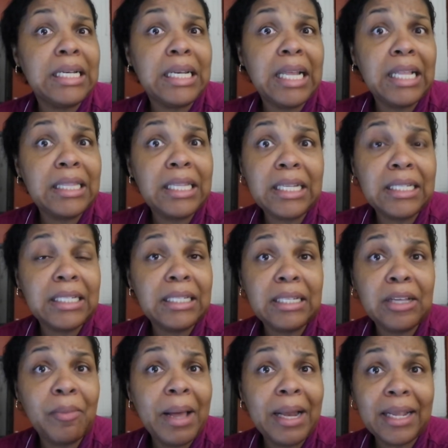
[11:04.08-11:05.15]

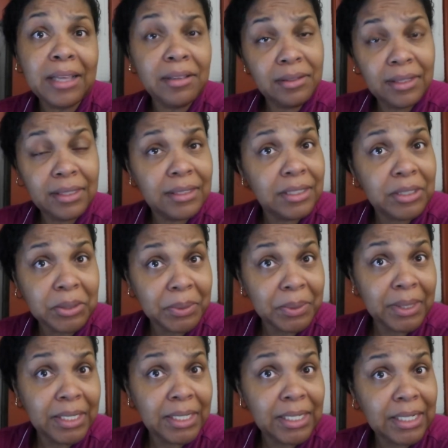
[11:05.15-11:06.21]
nothing nobody else isn't
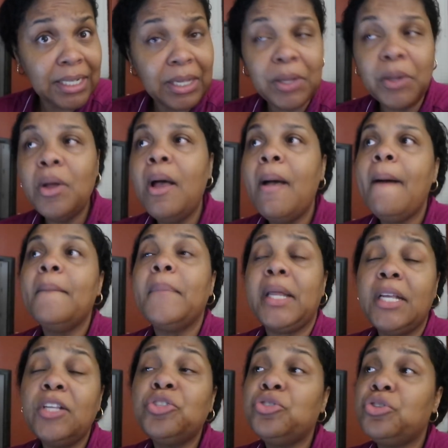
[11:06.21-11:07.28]
doing, you know?
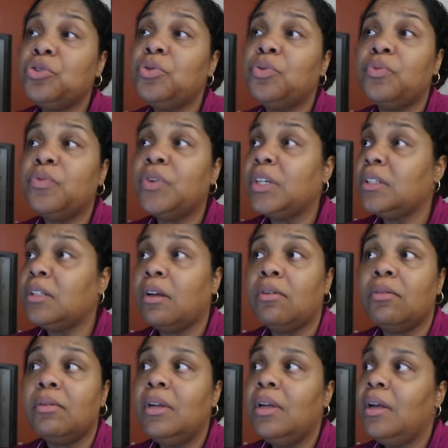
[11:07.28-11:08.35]
But it's true. For
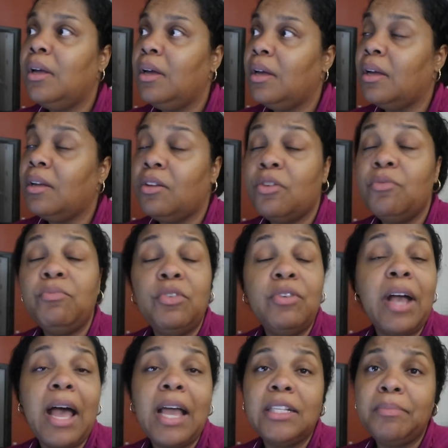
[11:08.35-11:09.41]
so you
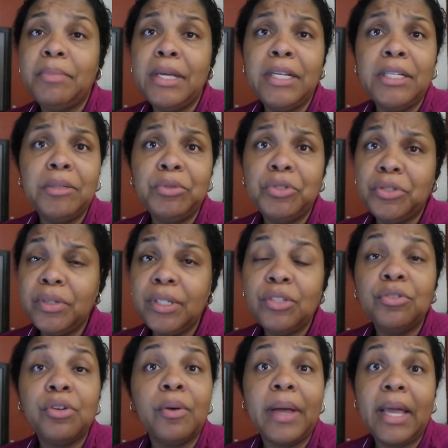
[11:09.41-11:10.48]
guys be in them
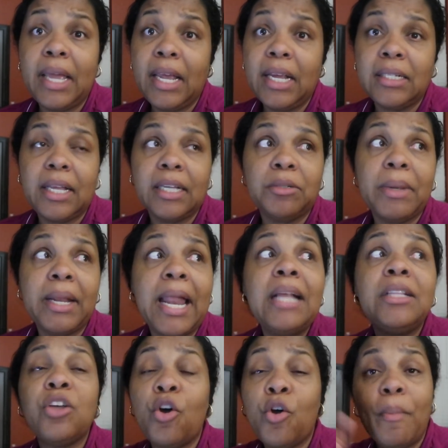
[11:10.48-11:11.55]
streets, you're gonna age like. And
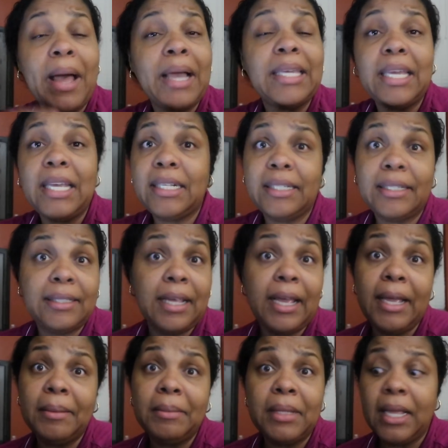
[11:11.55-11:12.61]
I told my kids the
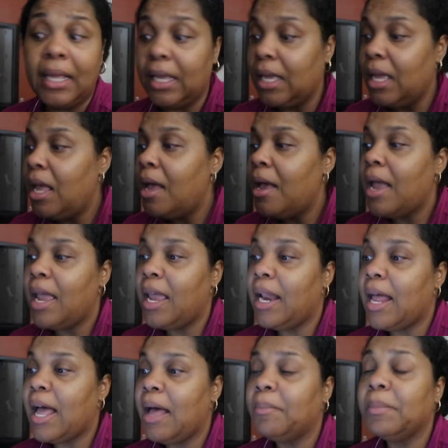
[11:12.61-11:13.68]
same thing,
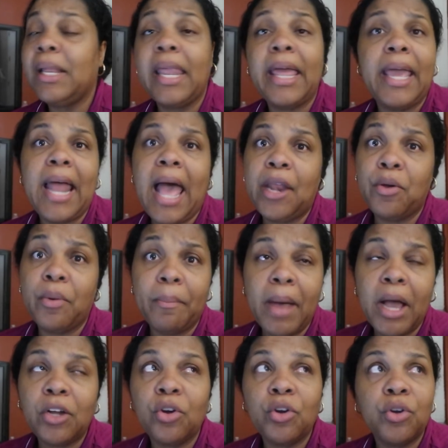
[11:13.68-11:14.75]
and I'm glad I don't,
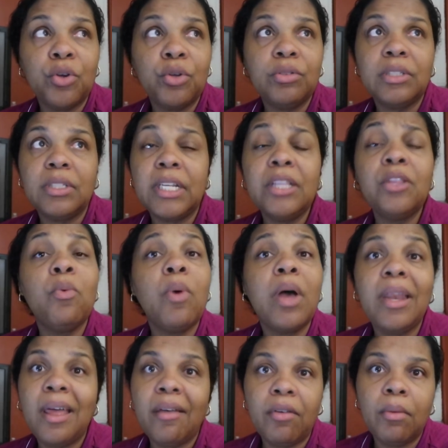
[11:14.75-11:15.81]
my girls, neither
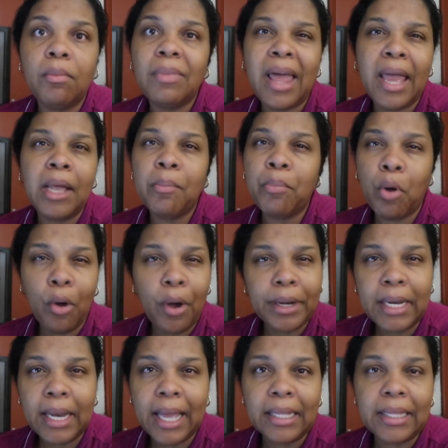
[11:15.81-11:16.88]
one of them like
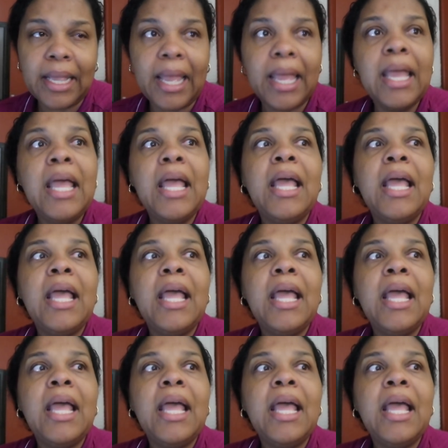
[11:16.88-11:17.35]
party like that.